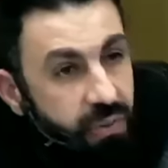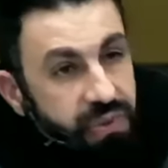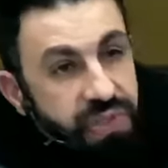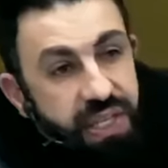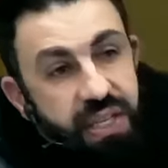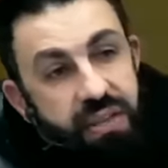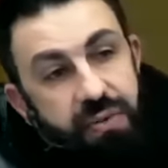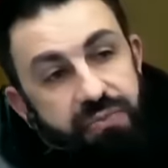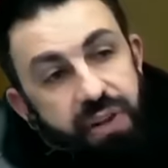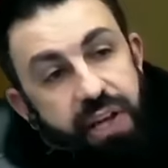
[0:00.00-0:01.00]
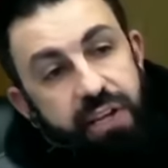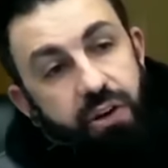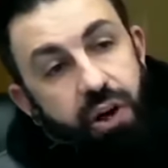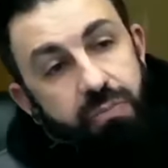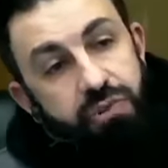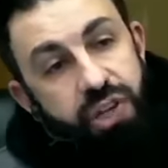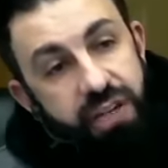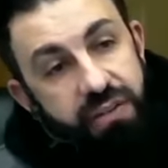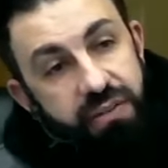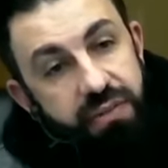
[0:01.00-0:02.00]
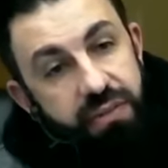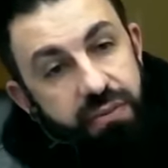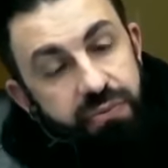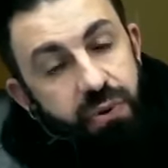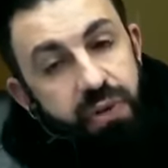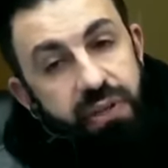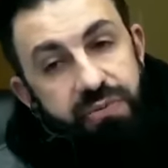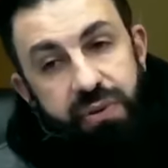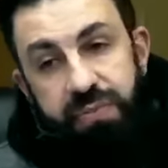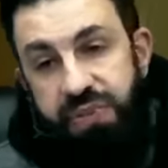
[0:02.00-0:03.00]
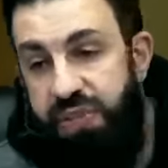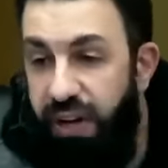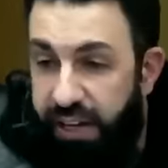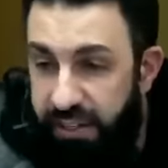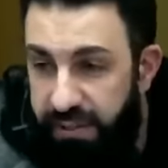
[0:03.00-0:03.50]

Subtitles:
see the flying object falling from the sky.